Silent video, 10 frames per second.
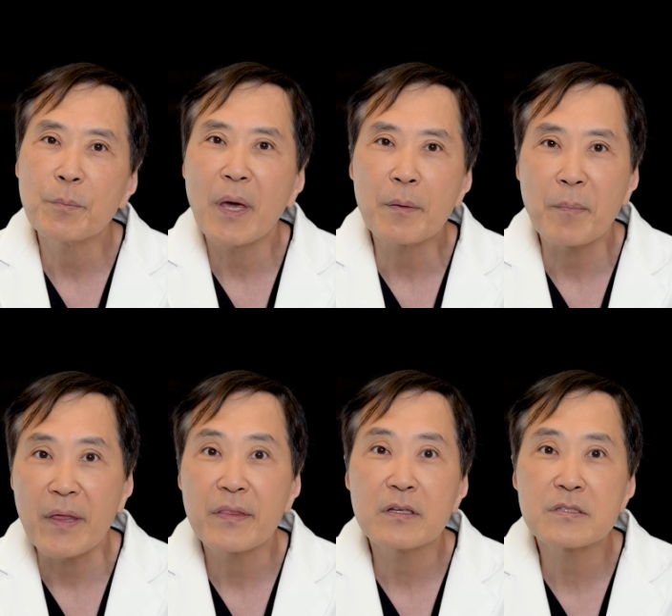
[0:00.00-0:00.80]
main
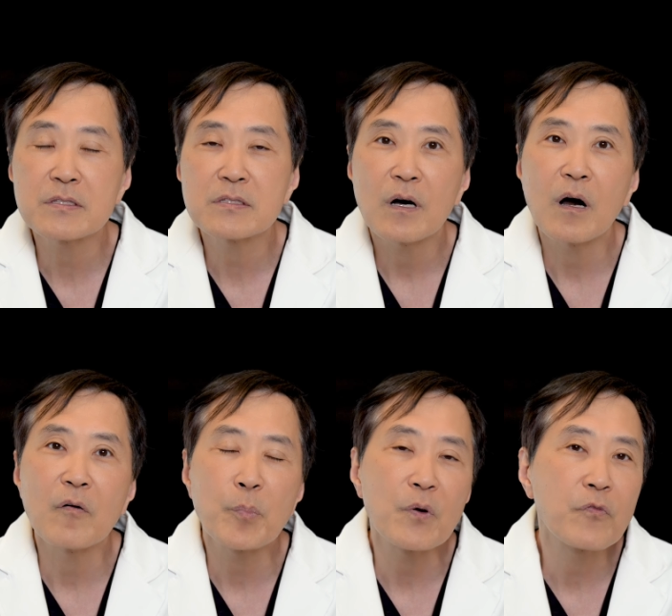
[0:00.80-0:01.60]
methods
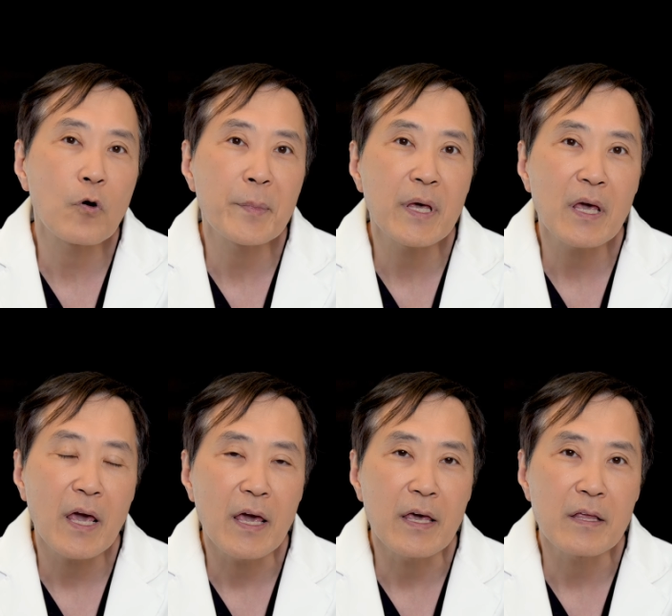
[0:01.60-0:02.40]
of performing
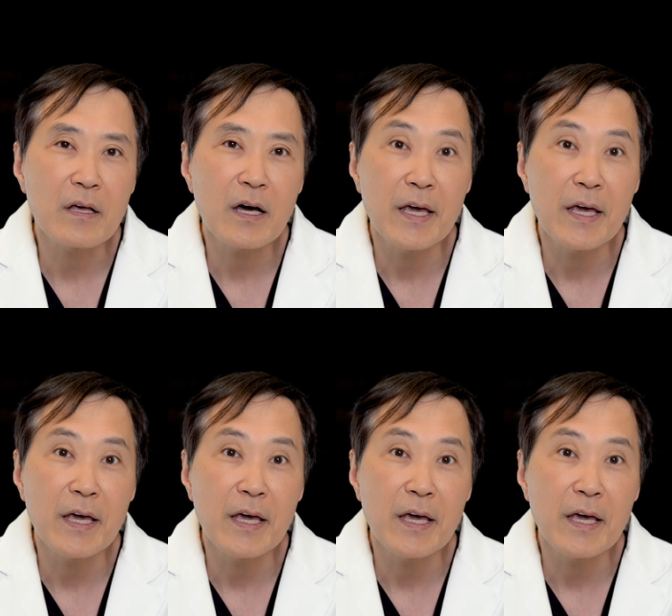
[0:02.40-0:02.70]
an